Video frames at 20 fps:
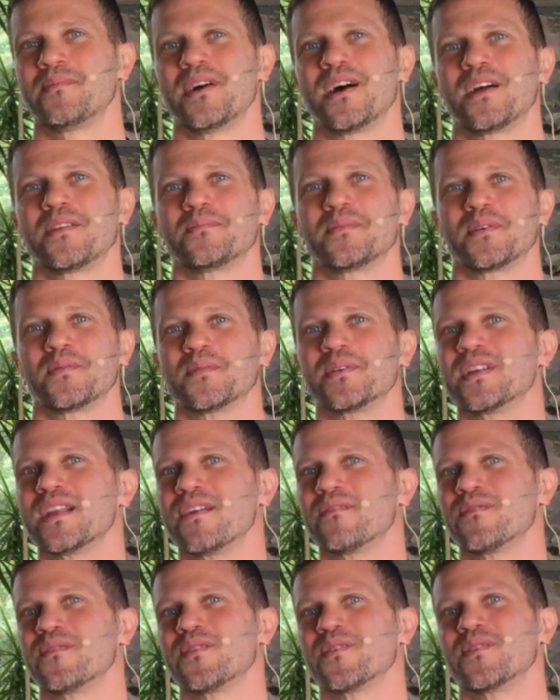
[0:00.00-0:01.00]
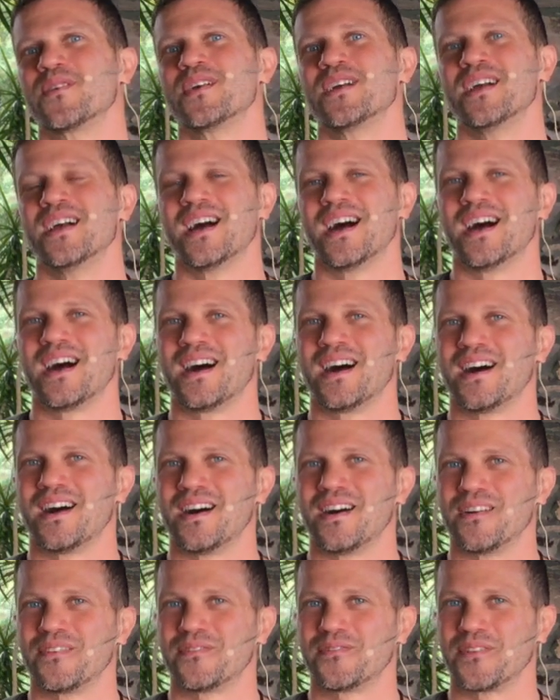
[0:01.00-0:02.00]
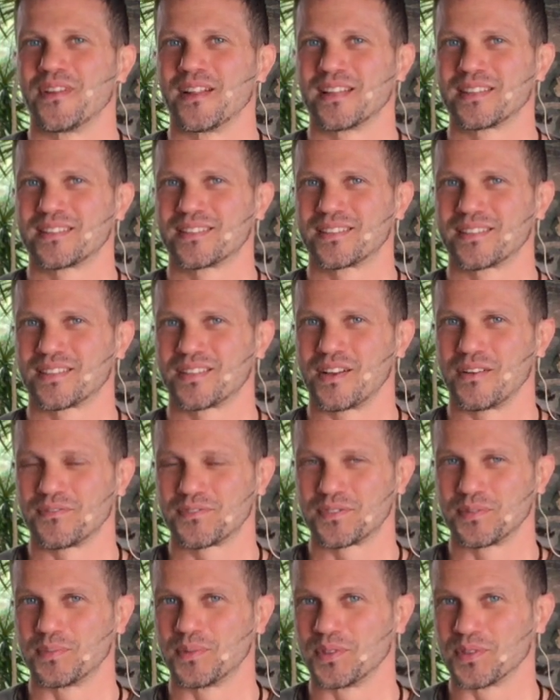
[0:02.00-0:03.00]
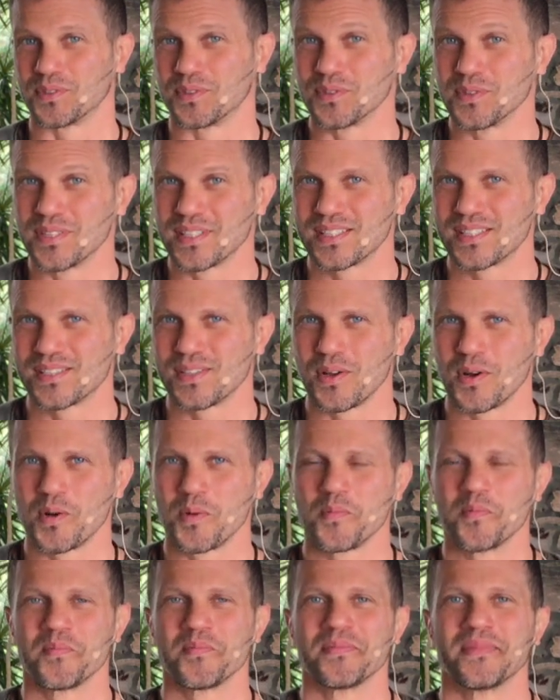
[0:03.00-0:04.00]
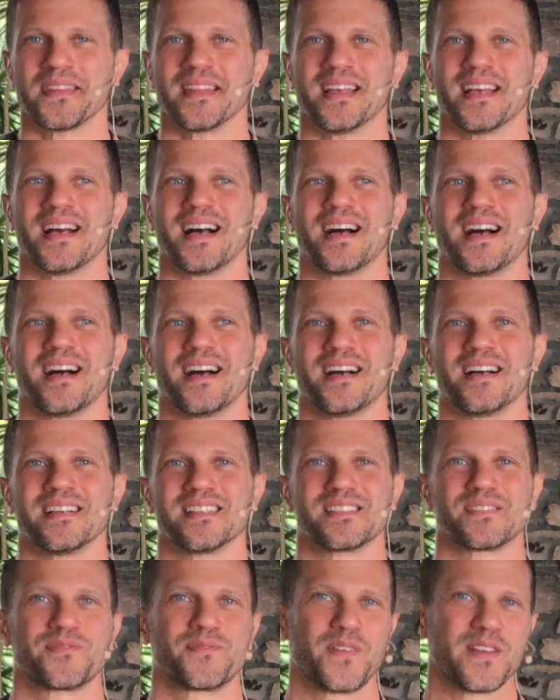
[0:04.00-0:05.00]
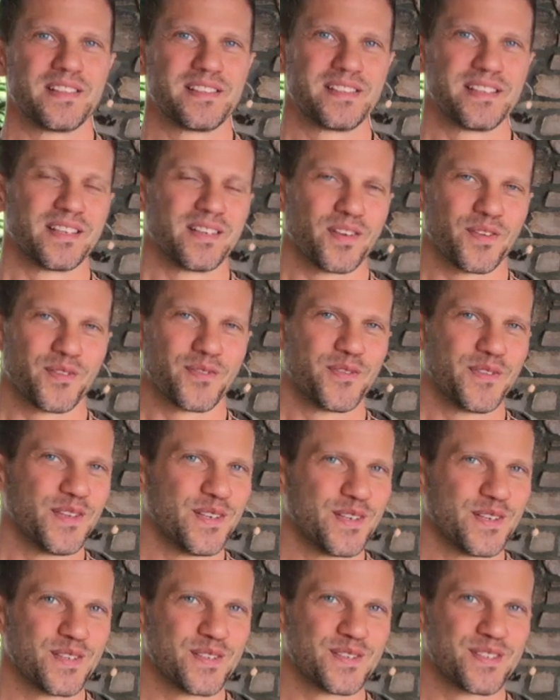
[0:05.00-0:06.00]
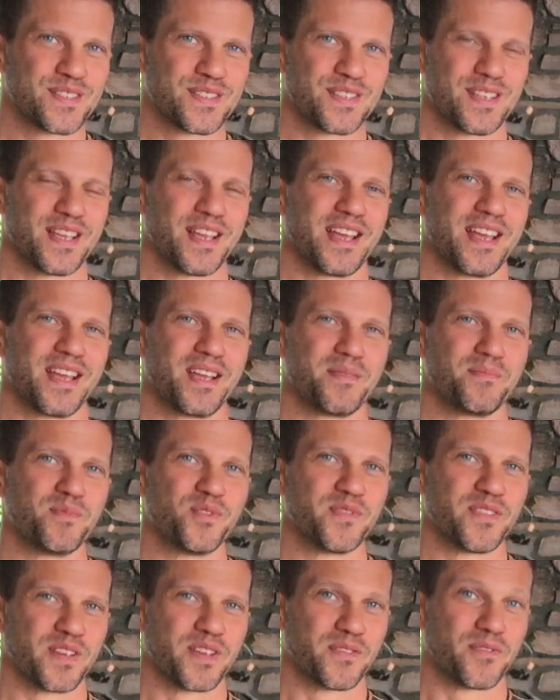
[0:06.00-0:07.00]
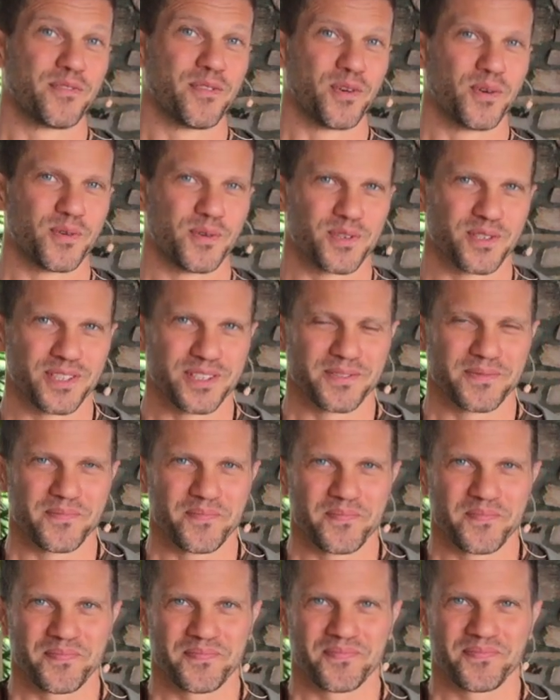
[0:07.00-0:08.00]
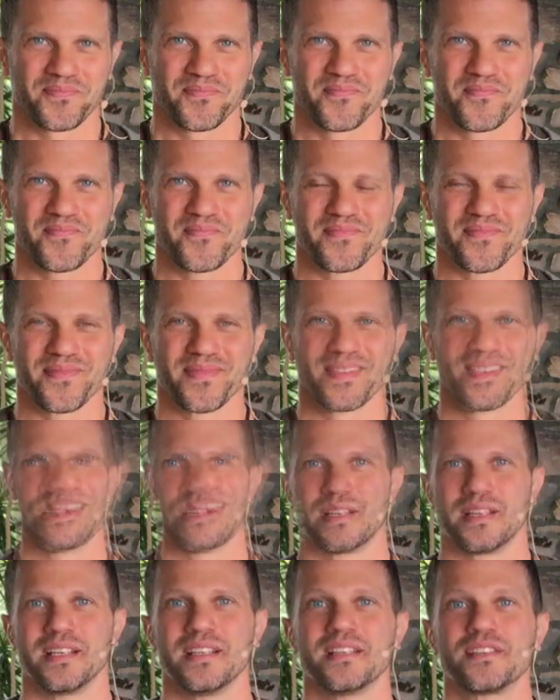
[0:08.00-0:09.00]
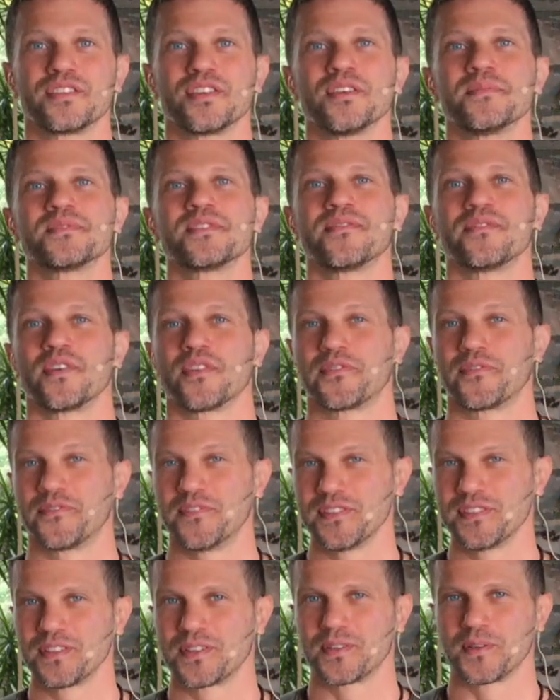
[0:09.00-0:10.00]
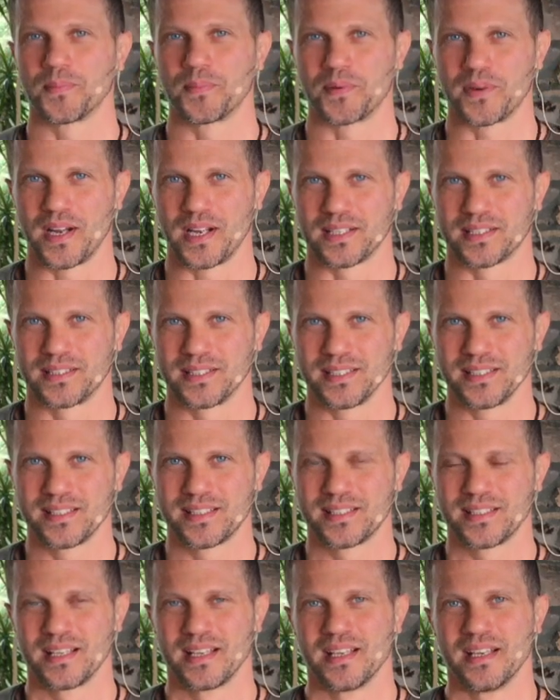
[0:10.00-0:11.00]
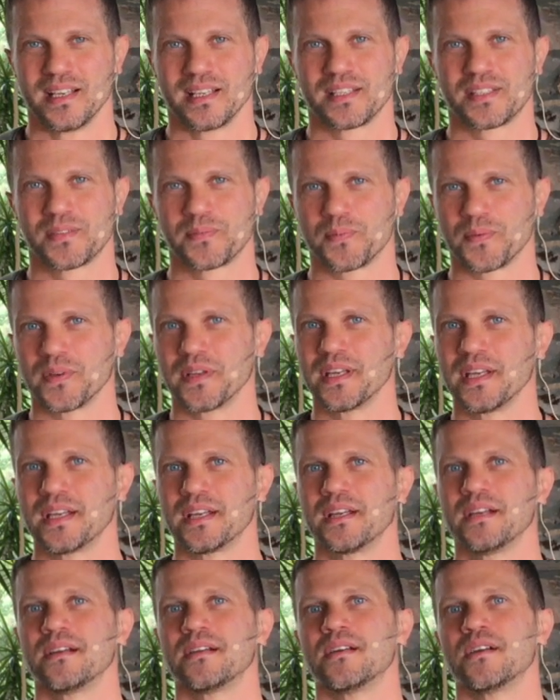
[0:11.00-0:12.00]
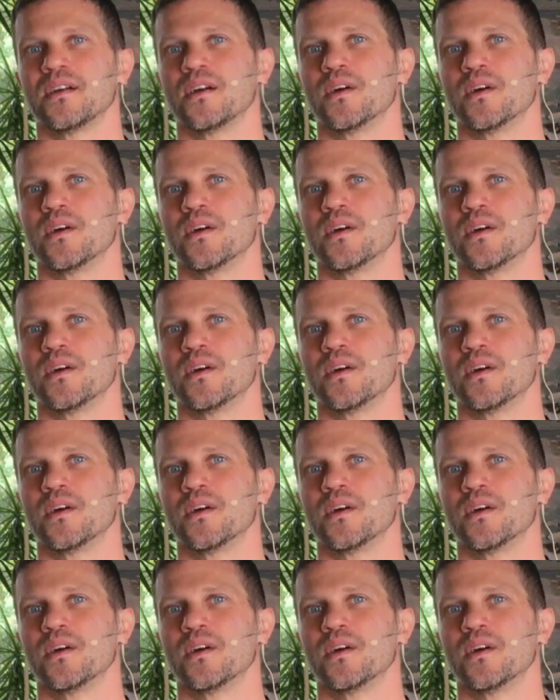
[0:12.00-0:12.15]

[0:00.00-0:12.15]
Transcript: about, but we never felt comfortable doing so, is facing our fears and moving forward. In terms of our physical practice, spring